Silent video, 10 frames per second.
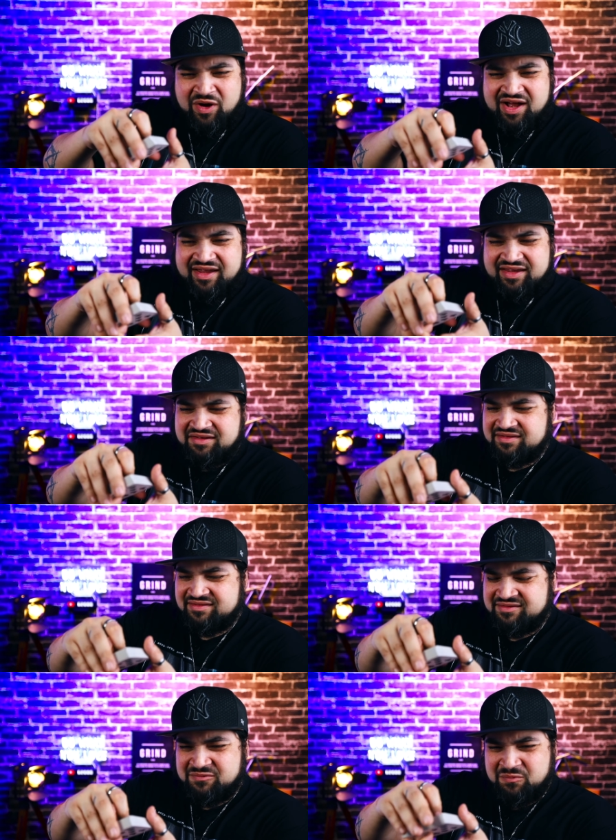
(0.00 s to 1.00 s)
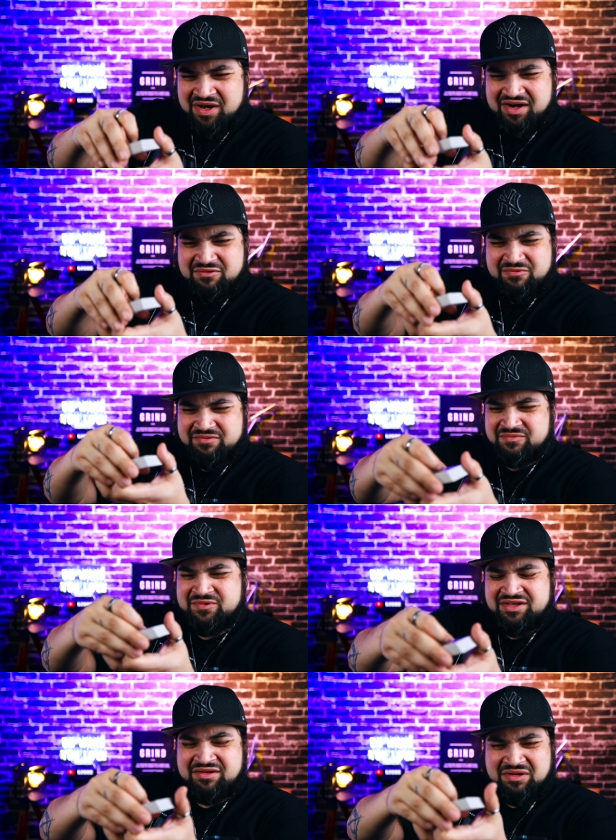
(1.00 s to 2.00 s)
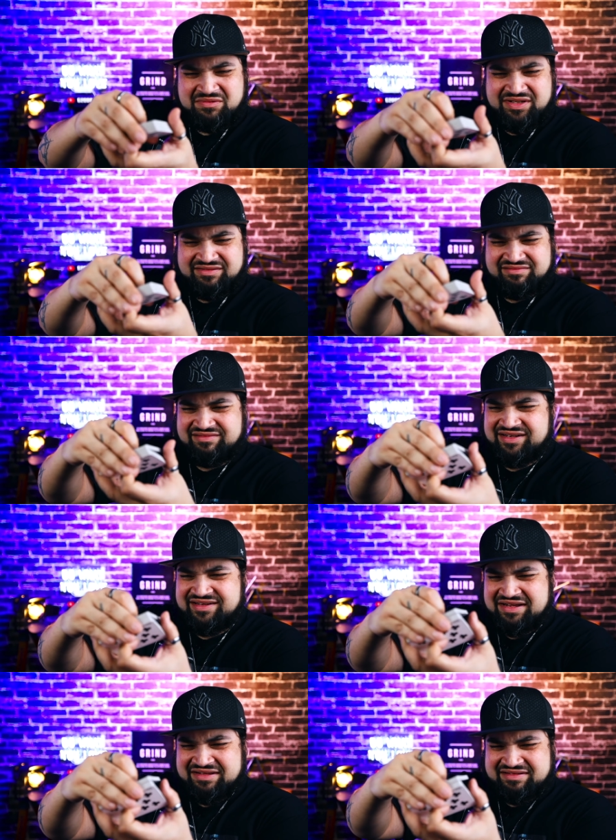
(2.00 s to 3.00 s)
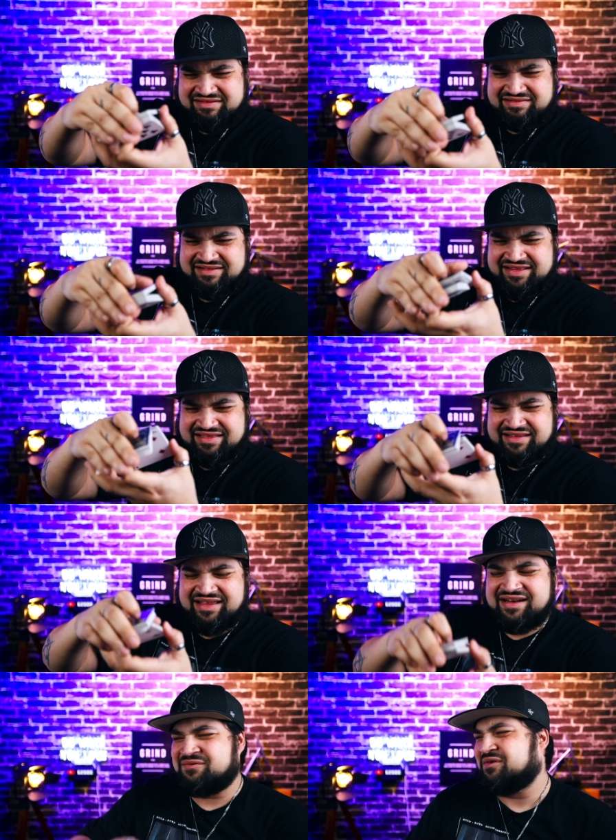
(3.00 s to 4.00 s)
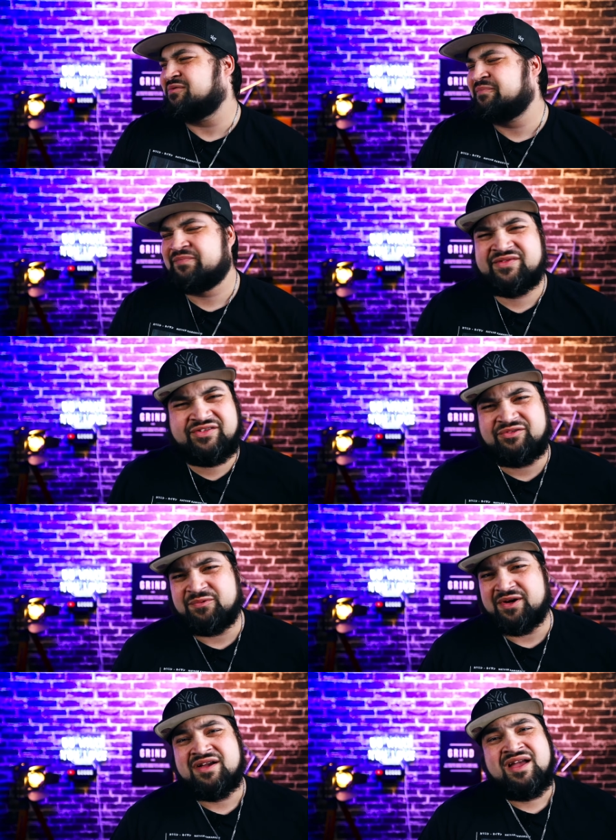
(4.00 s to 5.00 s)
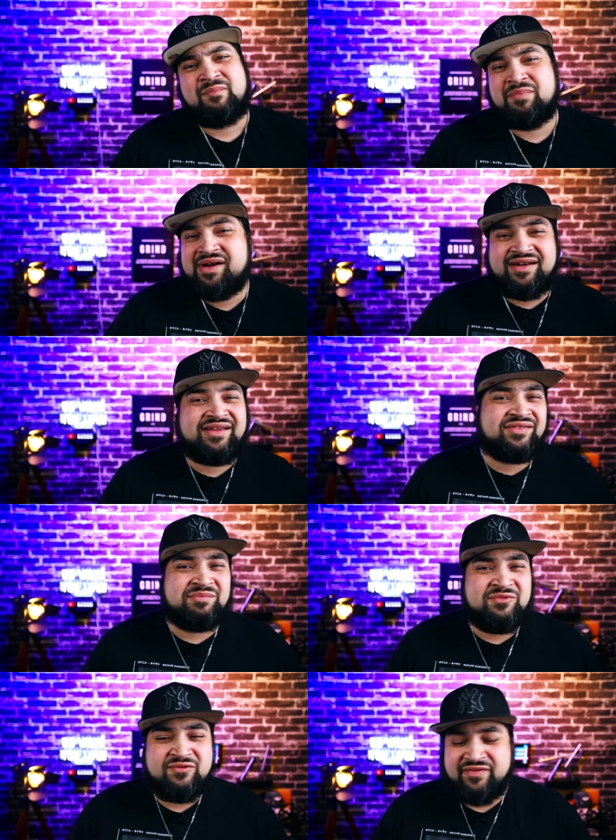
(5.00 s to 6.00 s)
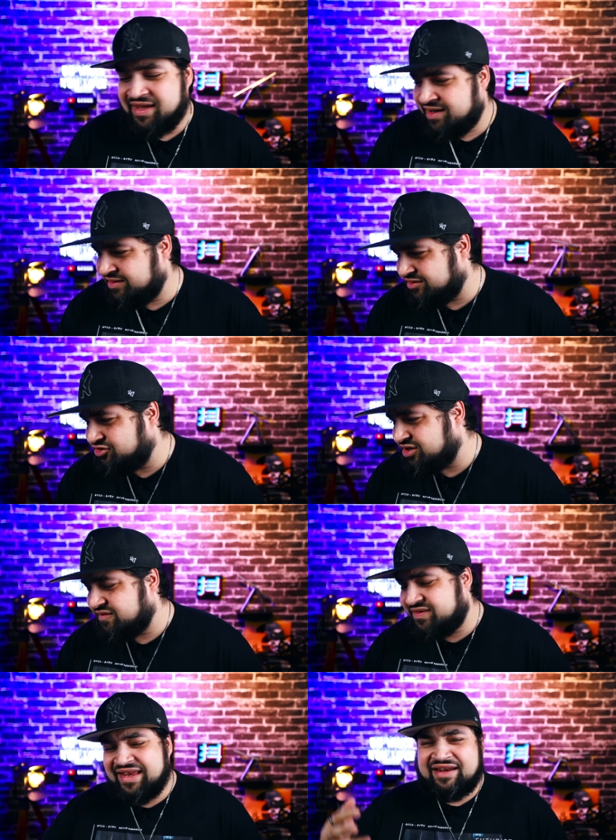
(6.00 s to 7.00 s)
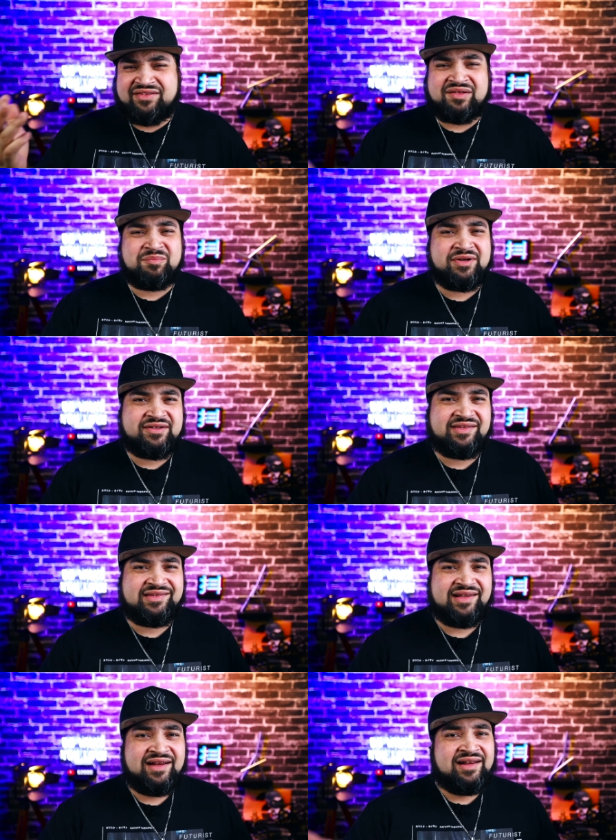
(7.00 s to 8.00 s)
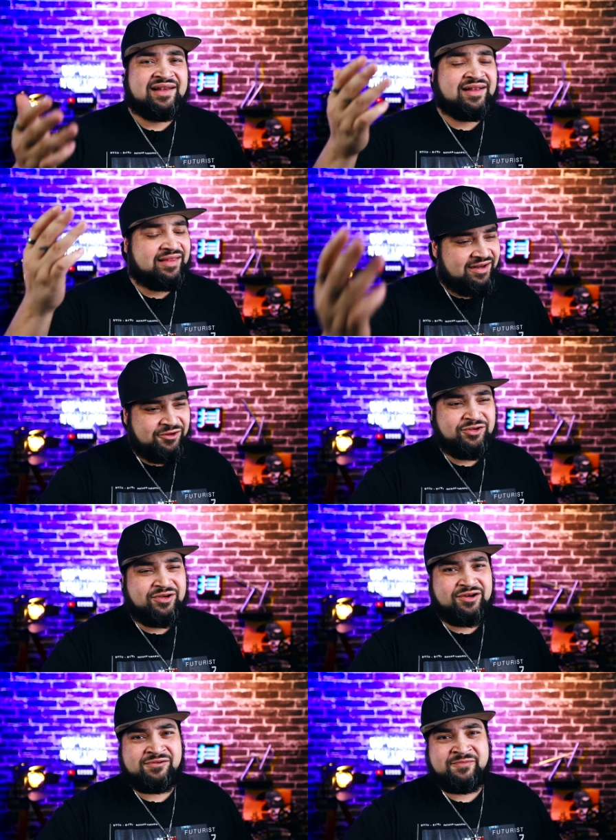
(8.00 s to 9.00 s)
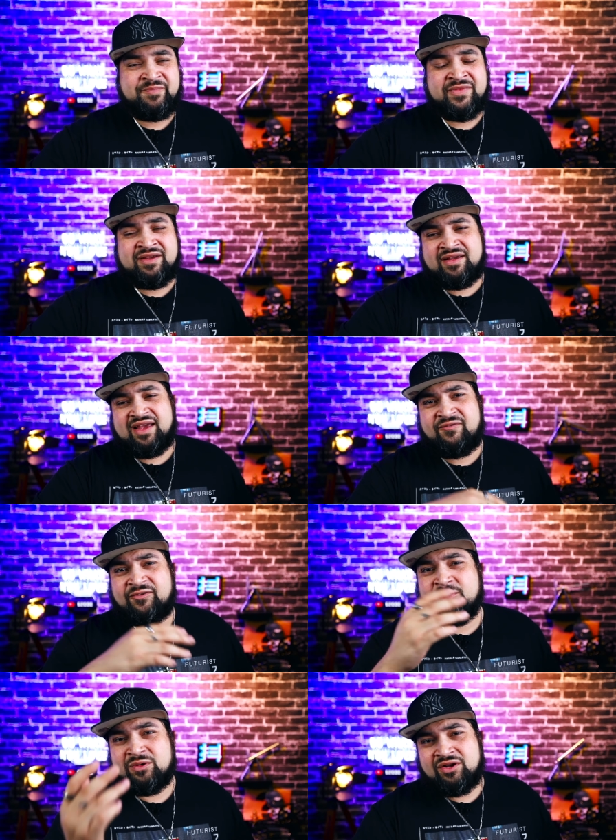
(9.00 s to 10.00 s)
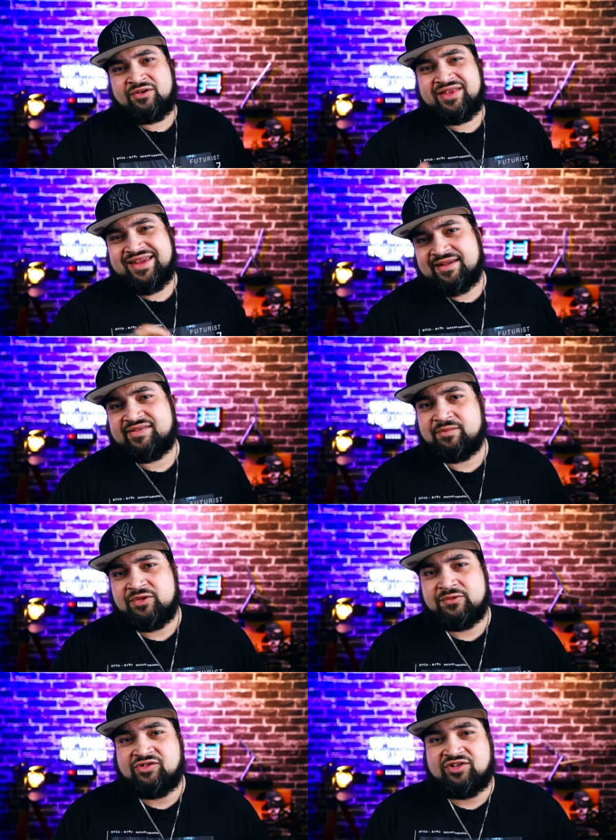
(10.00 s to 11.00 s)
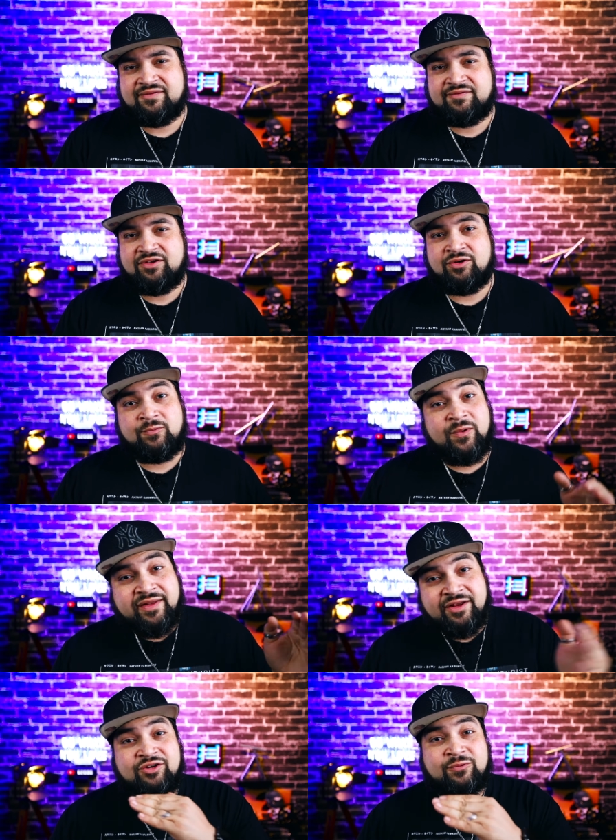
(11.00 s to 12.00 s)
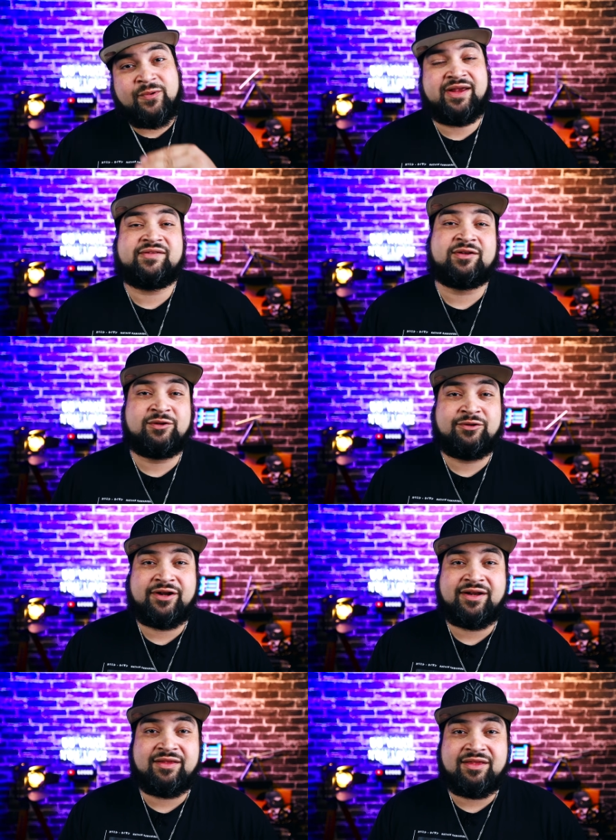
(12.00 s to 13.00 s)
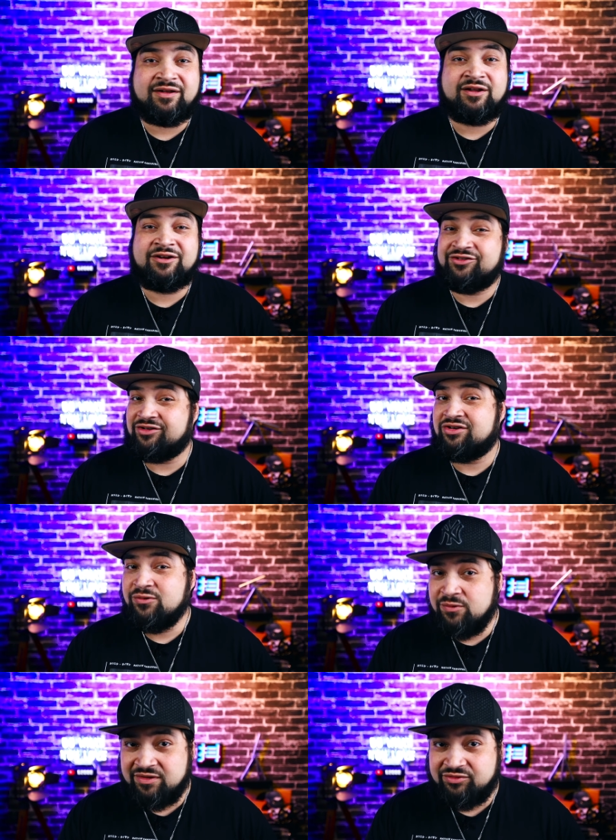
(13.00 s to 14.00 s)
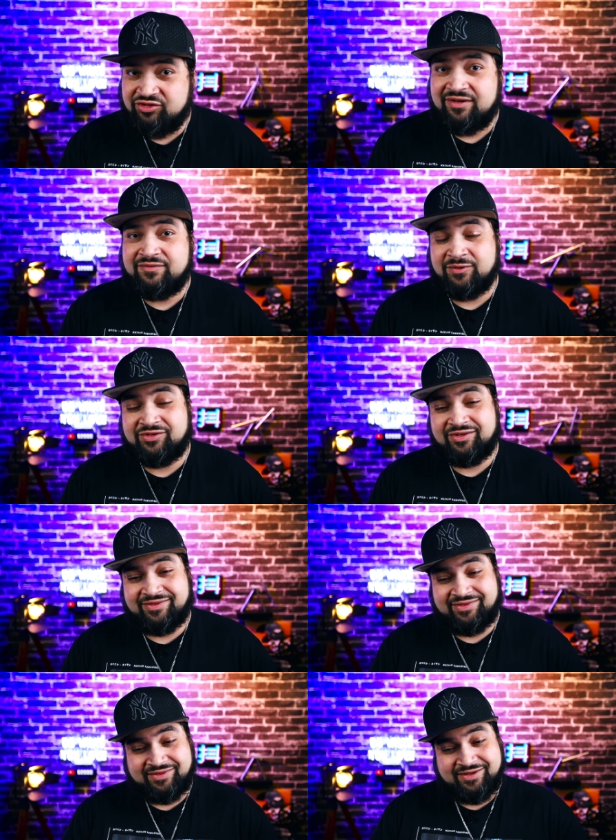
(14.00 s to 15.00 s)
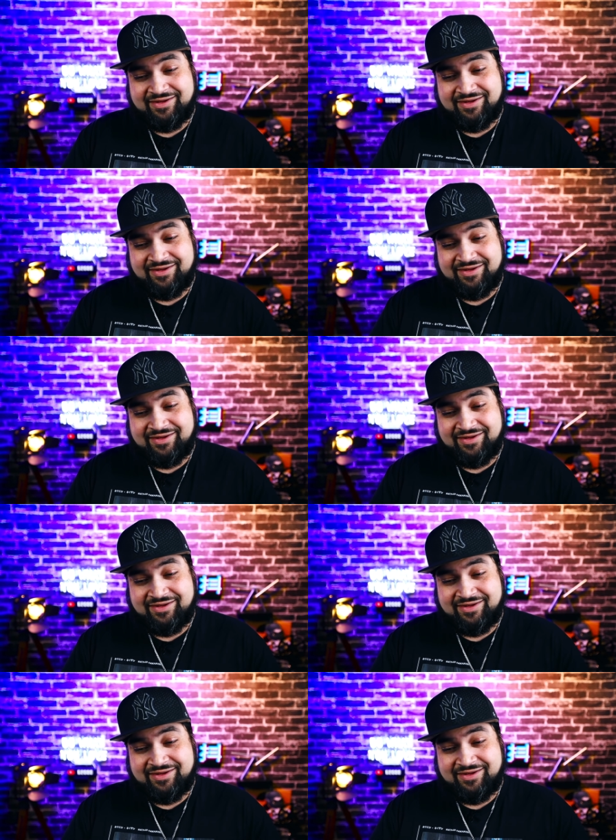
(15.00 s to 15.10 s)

Why, why are we holding the deck like I don't know. It's just weird. But it is a move. It is a shift. It is in books. There you go. If you learn the SWE shift, you're well on your way to learning the longitudinal shift, which is